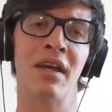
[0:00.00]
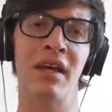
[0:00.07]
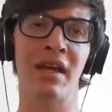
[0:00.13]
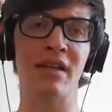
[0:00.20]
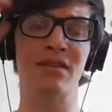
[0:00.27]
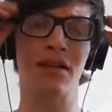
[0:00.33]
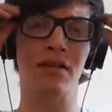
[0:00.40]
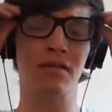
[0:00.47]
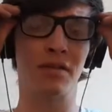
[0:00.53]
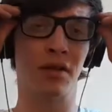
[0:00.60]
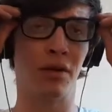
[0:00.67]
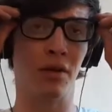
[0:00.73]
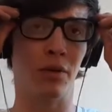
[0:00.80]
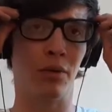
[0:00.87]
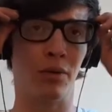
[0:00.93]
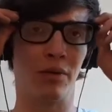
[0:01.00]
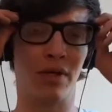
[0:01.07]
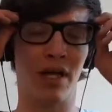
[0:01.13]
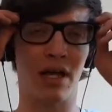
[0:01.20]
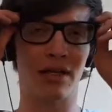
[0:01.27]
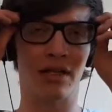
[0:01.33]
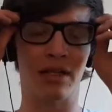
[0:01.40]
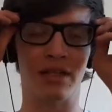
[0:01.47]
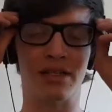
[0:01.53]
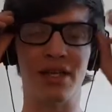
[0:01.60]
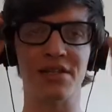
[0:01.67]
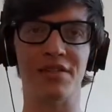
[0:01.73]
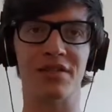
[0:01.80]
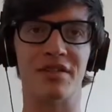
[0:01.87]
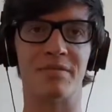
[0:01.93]
He's also got the
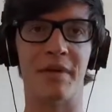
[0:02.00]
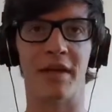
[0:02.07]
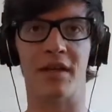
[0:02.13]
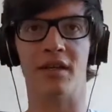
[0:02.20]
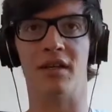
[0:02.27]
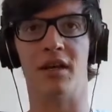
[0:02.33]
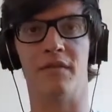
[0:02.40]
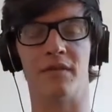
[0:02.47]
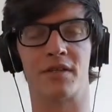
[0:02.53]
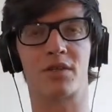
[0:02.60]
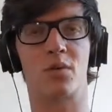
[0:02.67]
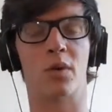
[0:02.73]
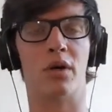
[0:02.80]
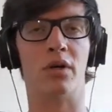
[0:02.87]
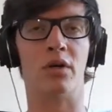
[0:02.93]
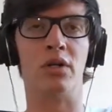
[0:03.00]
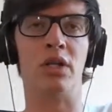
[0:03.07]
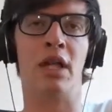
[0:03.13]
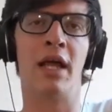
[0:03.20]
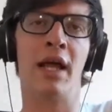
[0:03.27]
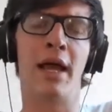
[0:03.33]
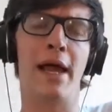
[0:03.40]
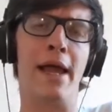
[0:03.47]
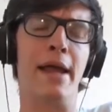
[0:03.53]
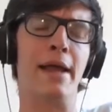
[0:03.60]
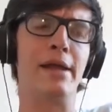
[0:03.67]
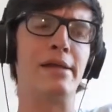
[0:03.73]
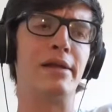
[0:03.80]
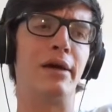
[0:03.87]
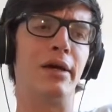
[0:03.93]
attention span of a squirrel
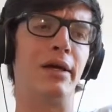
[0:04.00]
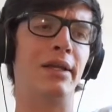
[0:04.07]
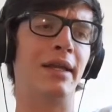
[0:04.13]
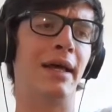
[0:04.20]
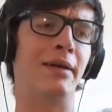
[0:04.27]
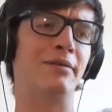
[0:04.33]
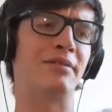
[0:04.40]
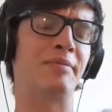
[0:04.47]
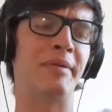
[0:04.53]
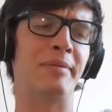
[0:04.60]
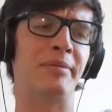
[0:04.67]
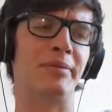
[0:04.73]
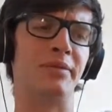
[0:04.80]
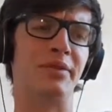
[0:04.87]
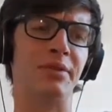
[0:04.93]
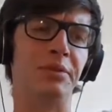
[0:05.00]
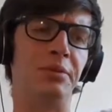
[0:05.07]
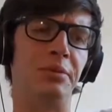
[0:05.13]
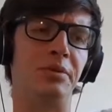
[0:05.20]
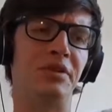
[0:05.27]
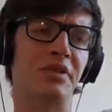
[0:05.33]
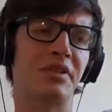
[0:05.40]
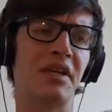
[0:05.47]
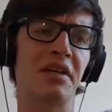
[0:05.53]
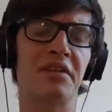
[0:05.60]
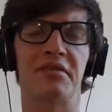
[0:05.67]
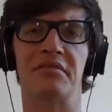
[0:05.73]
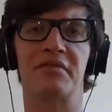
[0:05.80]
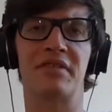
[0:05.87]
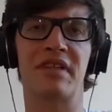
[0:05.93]
and allows people to just kind
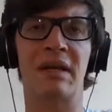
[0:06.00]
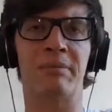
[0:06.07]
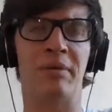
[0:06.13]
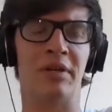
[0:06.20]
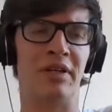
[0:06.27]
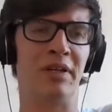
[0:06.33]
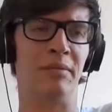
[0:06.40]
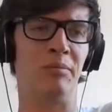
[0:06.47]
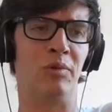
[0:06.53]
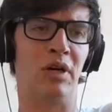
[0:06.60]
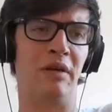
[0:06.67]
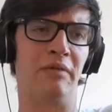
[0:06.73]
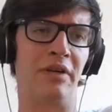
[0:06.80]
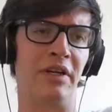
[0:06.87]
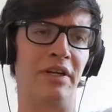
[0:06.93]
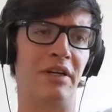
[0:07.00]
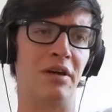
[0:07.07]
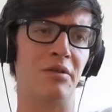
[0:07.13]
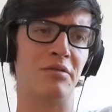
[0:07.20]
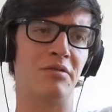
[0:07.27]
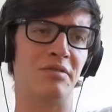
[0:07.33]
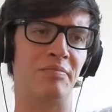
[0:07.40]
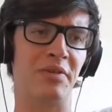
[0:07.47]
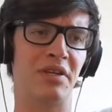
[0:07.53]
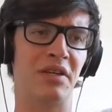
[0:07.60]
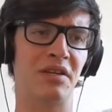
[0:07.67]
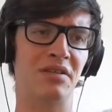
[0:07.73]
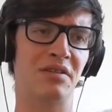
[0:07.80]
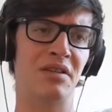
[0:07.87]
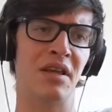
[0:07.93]
of step on him wherever he goes
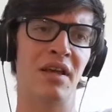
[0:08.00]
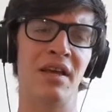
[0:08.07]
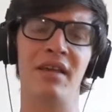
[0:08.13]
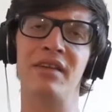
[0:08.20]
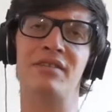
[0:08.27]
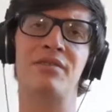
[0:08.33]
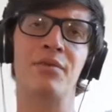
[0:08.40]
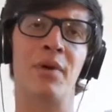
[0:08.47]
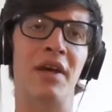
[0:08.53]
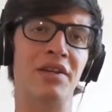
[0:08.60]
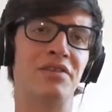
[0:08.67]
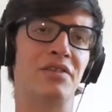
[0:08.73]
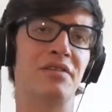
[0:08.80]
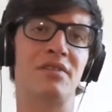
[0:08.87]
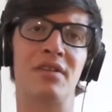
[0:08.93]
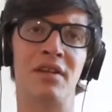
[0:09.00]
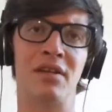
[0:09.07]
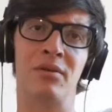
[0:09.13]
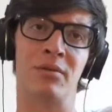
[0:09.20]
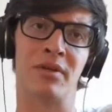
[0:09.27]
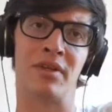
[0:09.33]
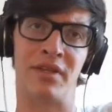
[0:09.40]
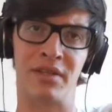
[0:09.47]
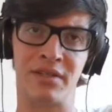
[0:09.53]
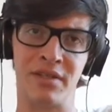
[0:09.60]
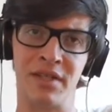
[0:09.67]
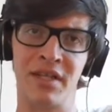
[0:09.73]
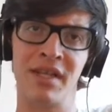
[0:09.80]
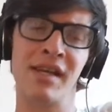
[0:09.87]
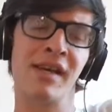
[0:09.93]
because he's too anxious to deal with it.
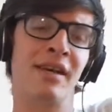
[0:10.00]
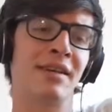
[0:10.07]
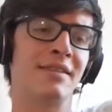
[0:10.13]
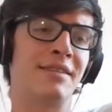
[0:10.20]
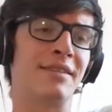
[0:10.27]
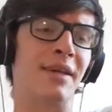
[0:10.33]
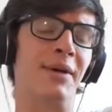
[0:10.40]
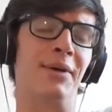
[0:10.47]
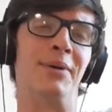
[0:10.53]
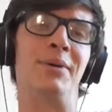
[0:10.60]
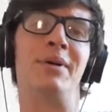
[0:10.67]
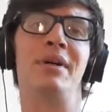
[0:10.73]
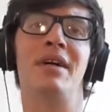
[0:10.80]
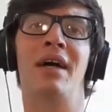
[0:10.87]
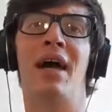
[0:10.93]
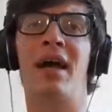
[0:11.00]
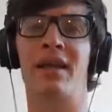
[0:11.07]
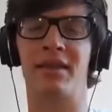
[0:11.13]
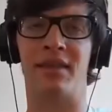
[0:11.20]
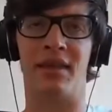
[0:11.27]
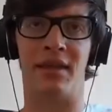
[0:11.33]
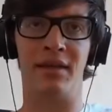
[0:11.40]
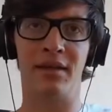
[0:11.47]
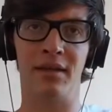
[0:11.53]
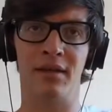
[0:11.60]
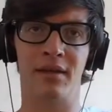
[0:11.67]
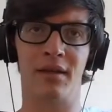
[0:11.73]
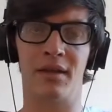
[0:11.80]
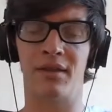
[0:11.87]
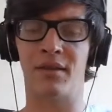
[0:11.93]
So, I think
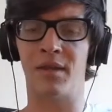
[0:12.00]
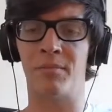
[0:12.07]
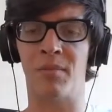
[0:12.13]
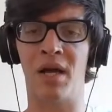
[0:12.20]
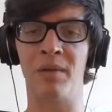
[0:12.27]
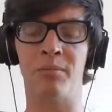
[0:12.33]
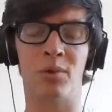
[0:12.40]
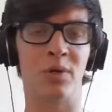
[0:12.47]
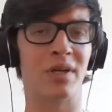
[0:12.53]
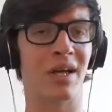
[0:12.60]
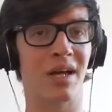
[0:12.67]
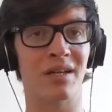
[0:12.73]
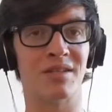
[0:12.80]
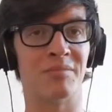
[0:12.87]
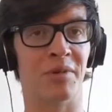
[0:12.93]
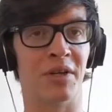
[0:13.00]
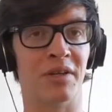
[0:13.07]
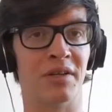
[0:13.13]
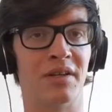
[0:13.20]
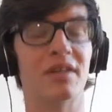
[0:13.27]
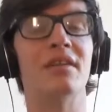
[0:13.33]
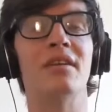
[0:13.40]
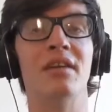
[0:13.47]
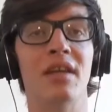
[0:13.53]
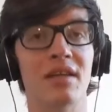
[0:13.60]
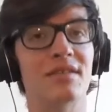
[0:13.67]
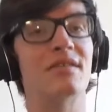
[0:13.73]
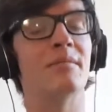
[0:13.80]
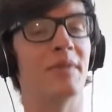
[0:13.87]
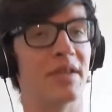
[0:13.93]
that my boy Kazuma
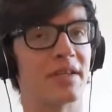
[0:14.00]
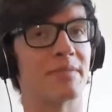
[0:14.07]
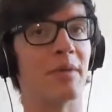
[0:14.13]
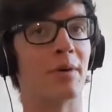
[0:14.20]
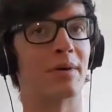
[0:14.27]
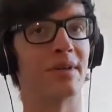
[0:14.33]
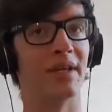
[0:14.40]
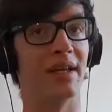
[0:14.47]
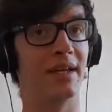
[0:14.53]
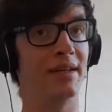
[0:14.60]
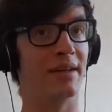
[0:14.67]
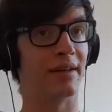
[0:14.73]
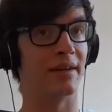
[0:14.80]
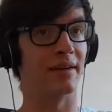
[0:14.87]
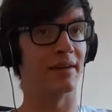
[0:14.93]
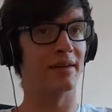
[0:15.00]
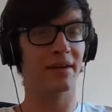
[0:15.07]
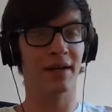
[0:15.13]
needs to be smoking the indica.